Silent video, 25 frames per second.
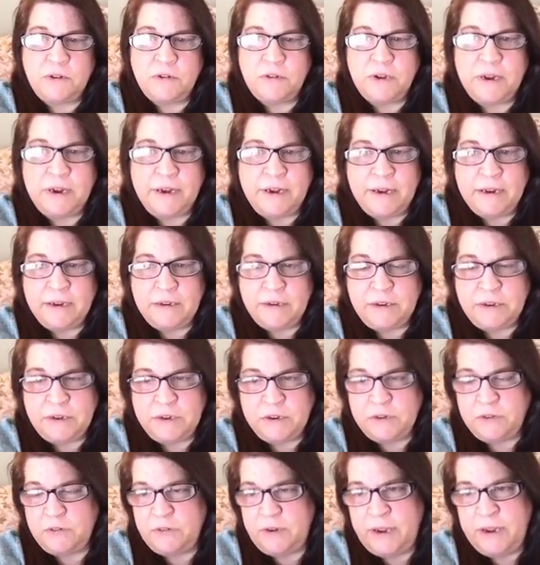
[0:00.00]
get
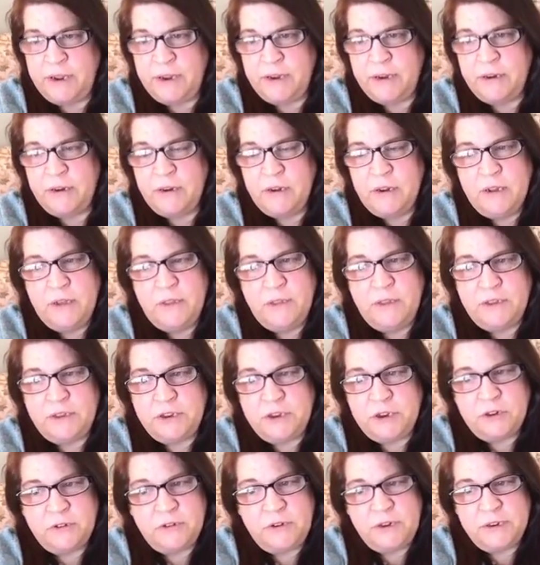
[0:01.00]
into, and this
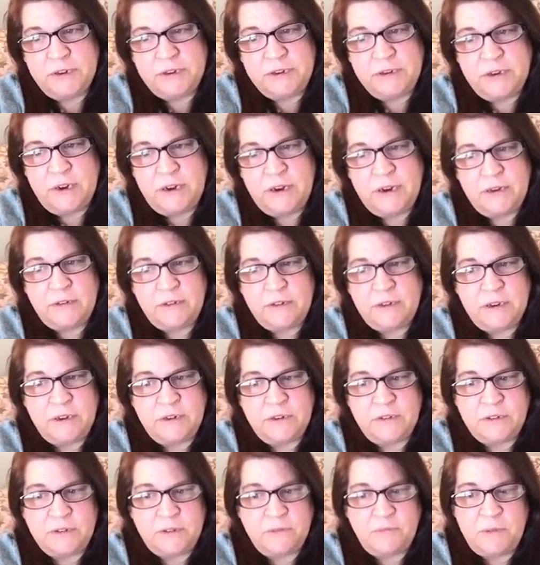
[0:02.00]
journey is not,
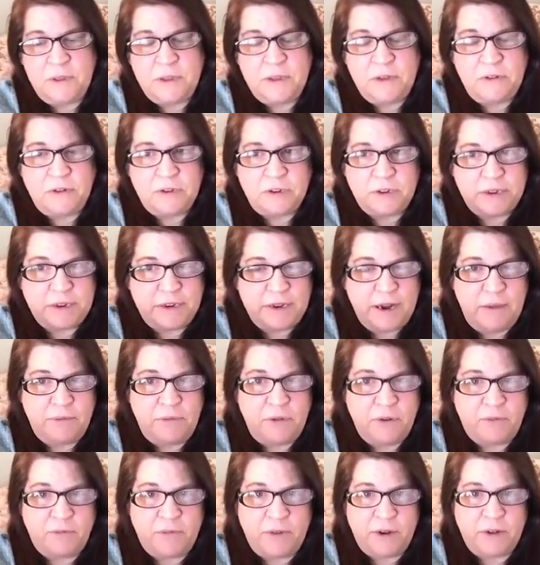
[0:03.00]
something you can just
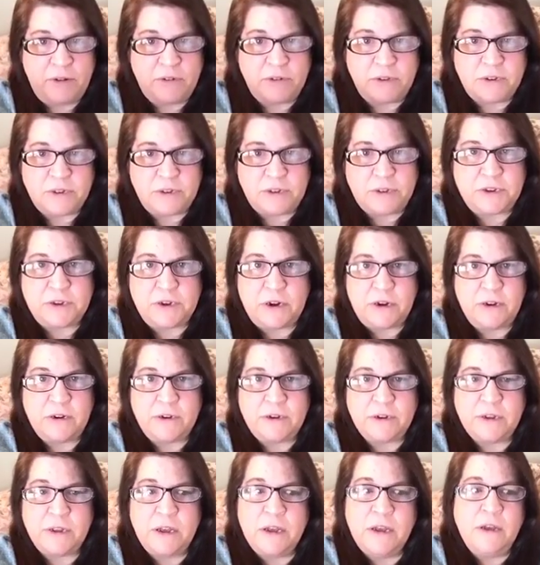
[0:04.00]
snap your fingers and
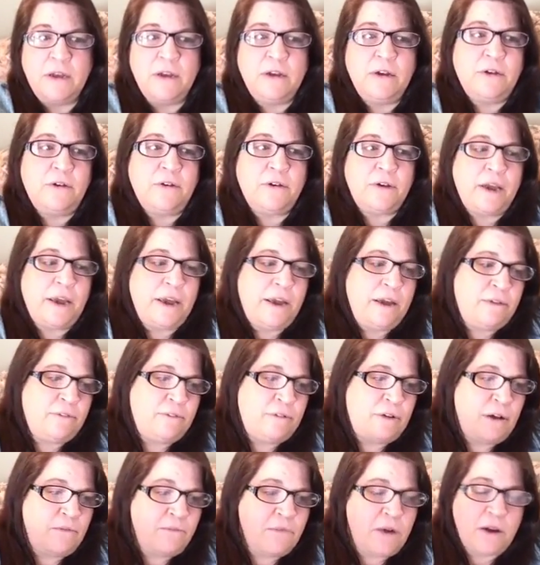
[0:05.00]
start. Okay,
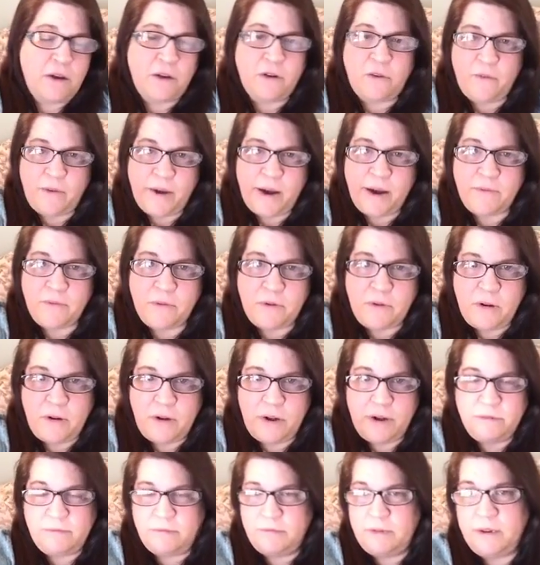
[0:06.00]
well, I'm not going to ramble
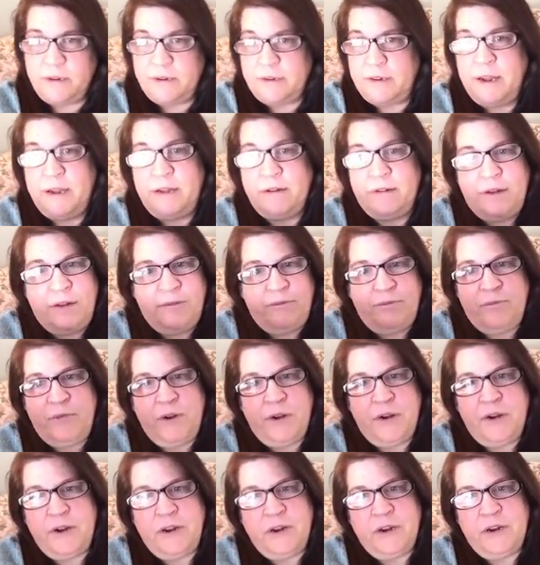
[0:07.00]
on. I'm
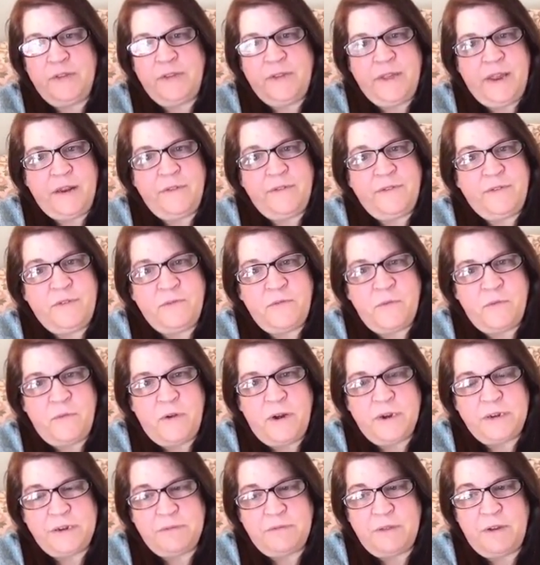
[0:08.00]
very good at that. If you've been
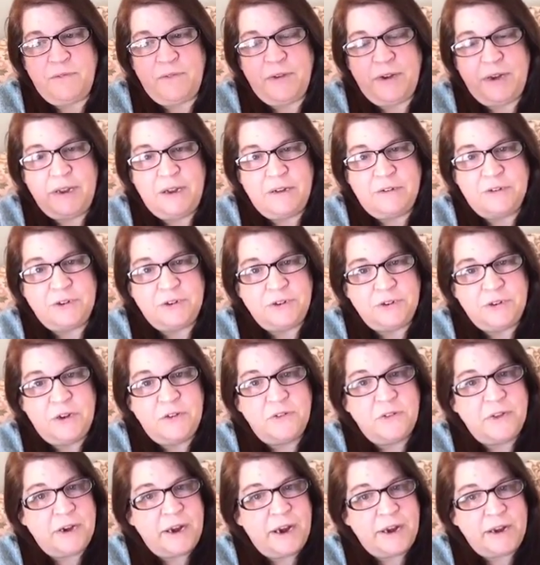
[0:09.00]
watching my videos, you
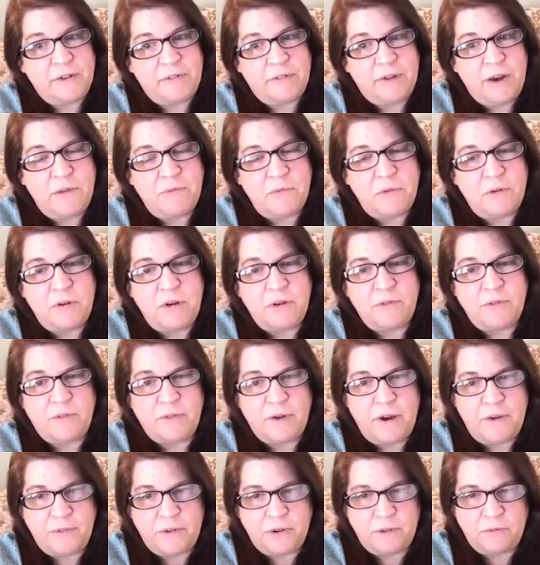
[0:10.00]
know that I can ramble on
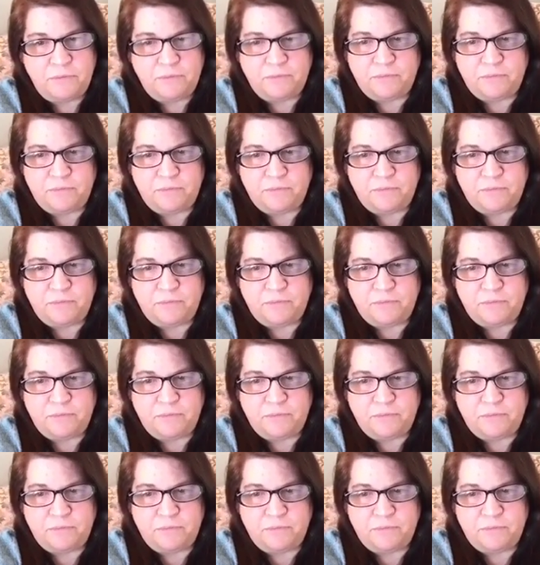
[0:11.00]
forever.